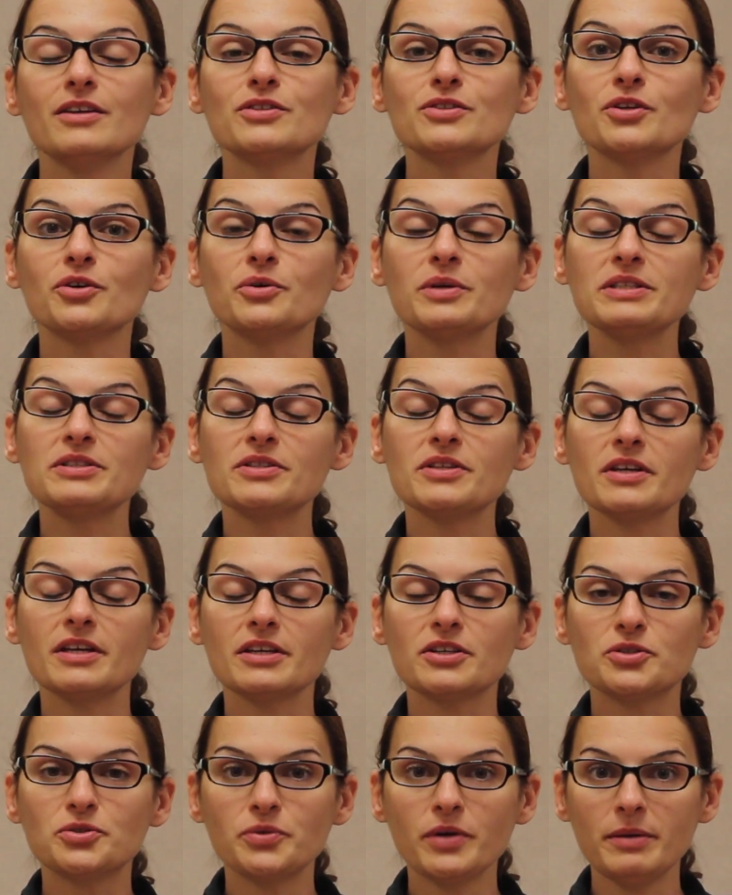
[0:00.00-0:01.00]
So it's
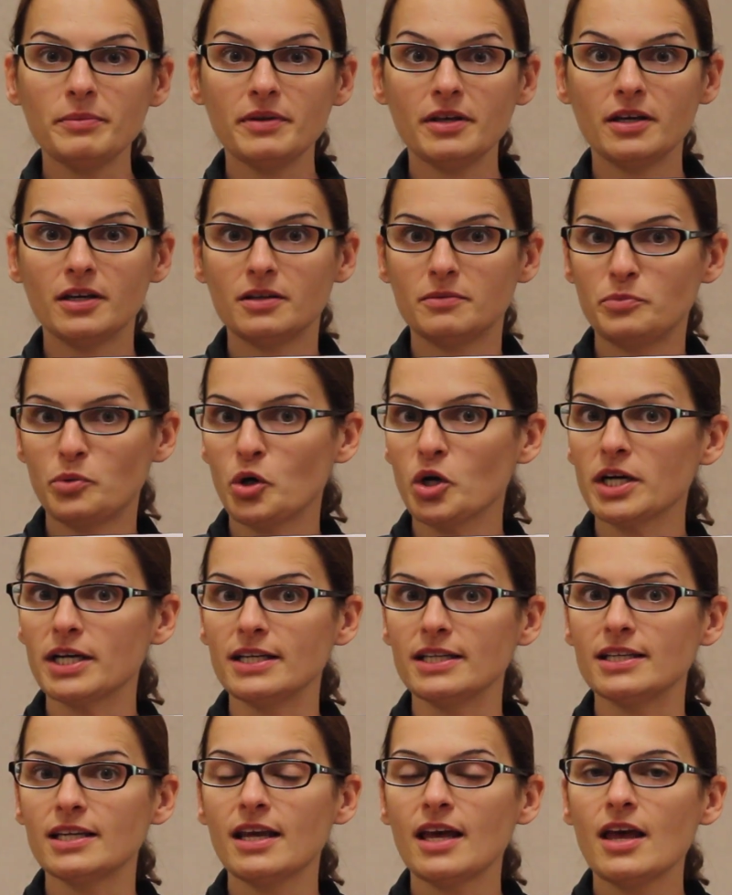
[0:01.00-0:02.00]
extremely
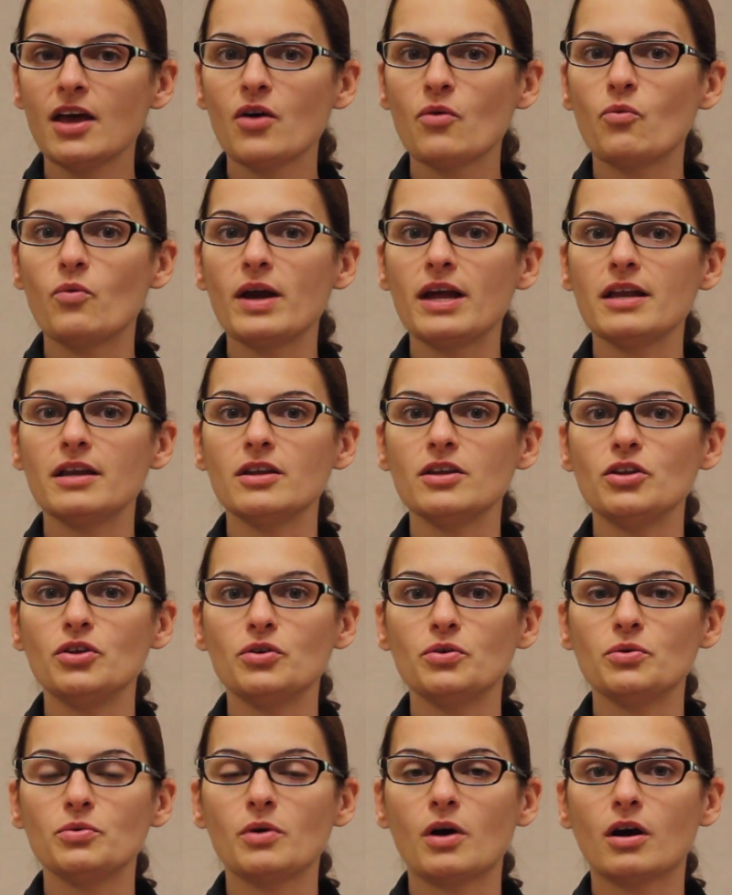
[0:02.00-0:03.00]
important when
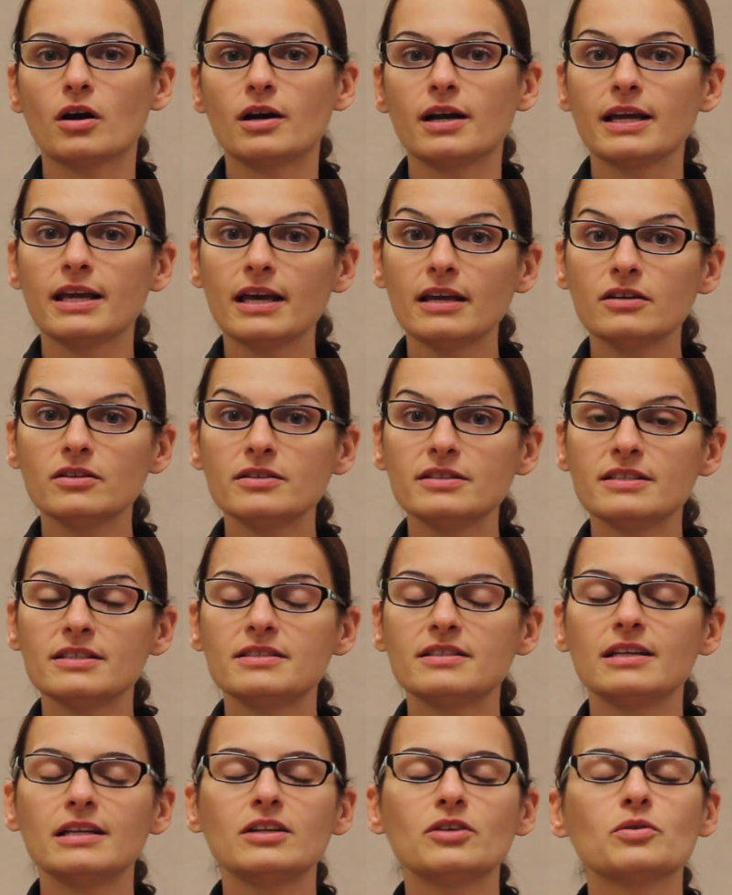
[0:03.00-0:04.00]
you are a kennel
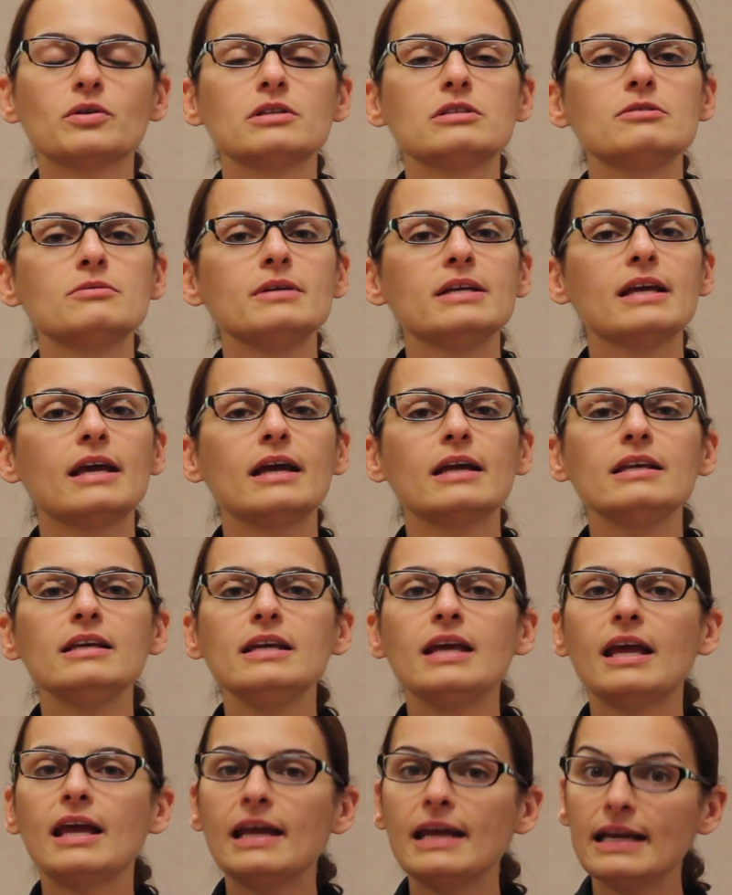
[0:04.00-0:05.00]
assistant or doing
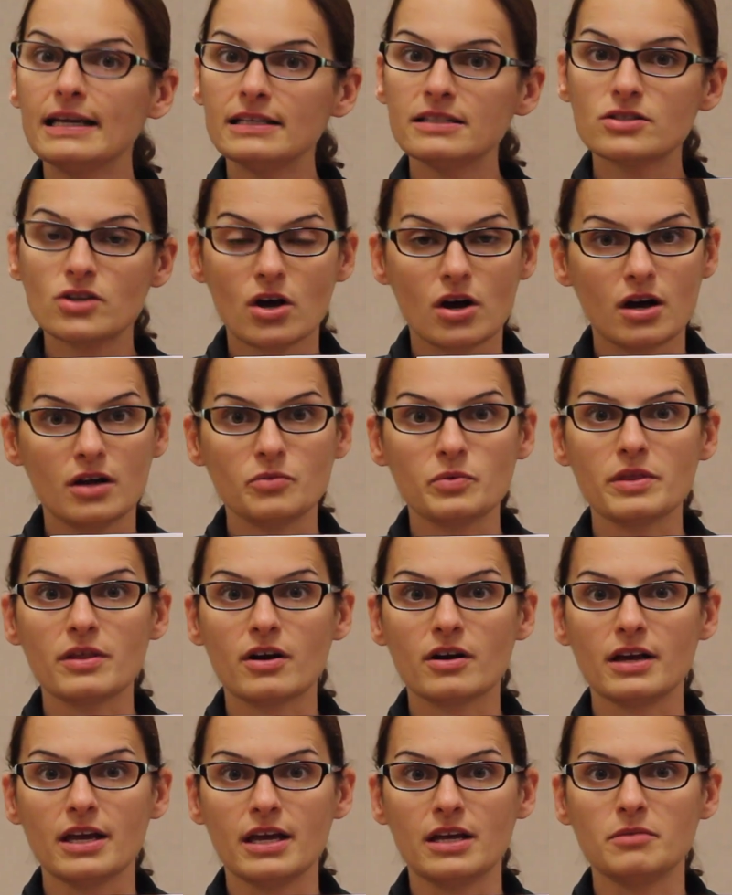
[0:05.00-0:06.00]
any hands-on with
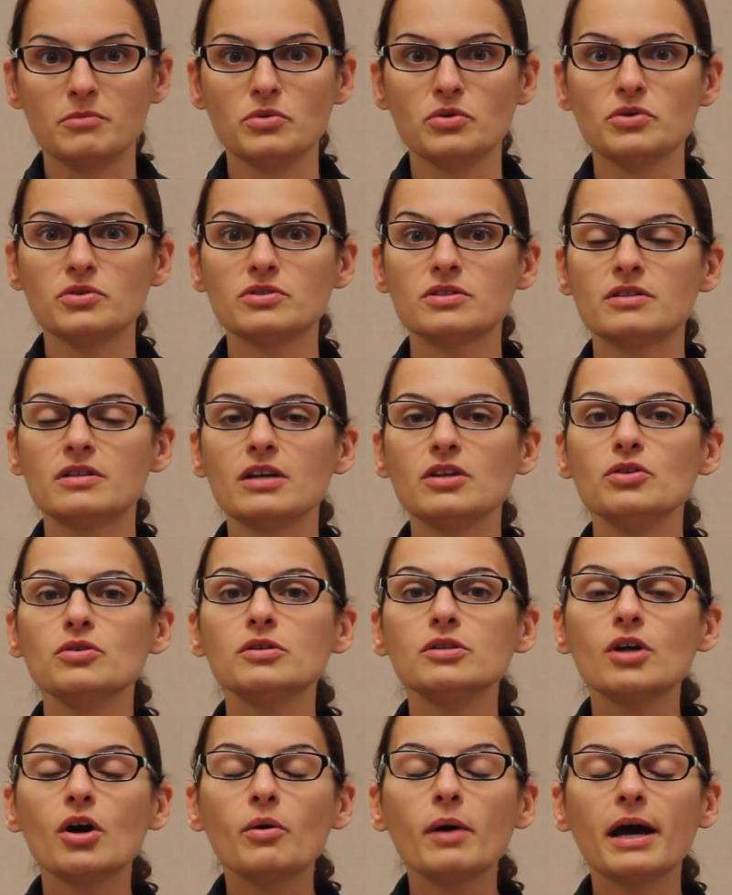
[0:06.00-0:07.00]
our animals that you
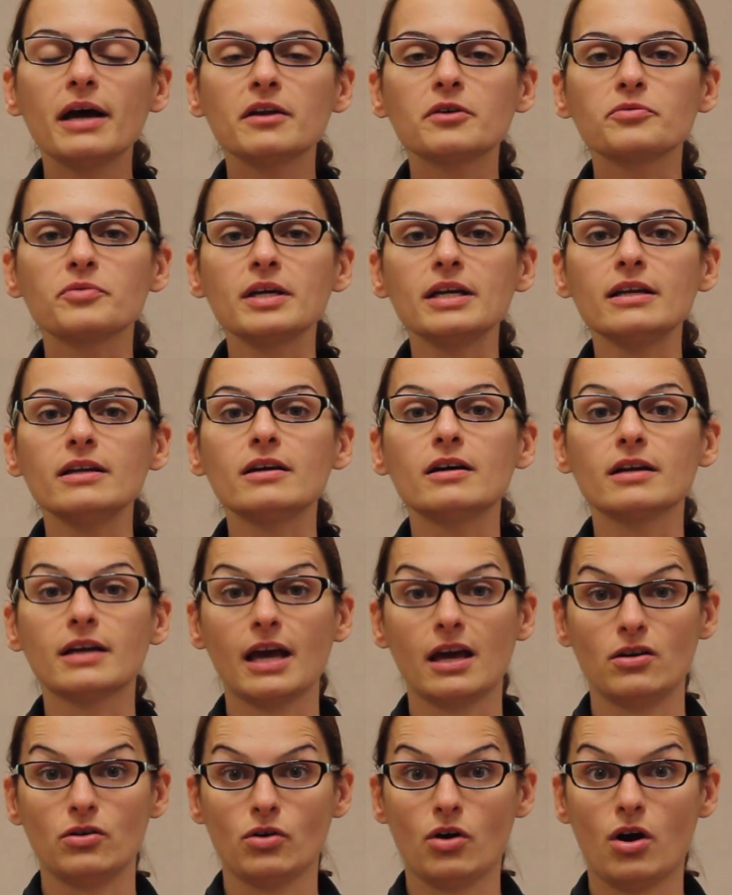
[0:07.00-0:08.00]
know how to read a
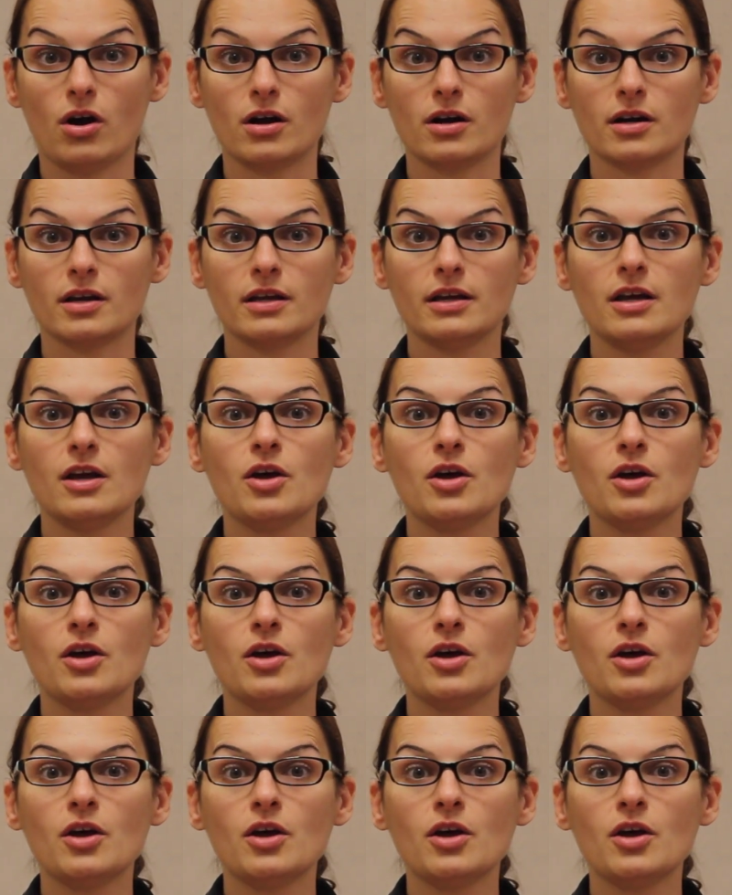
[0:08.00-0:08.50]
kennel card.